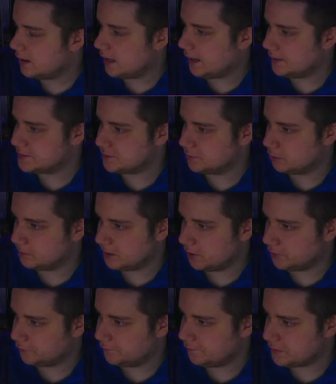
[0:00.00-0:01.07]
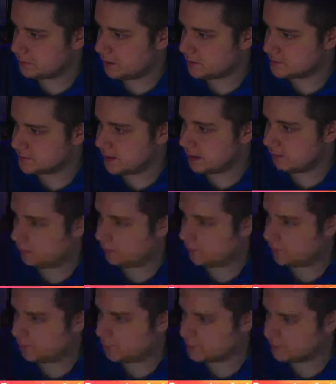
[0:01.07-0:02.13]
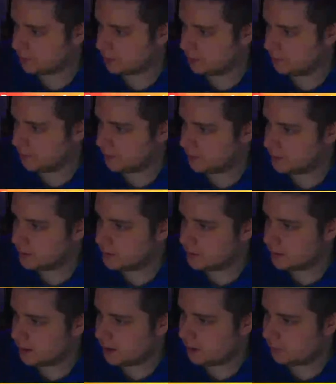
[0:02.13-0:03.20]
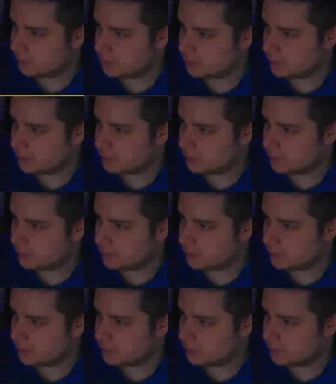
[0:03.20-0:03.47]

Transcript: So it'll be under 50 miles an hour for the most part, but we do got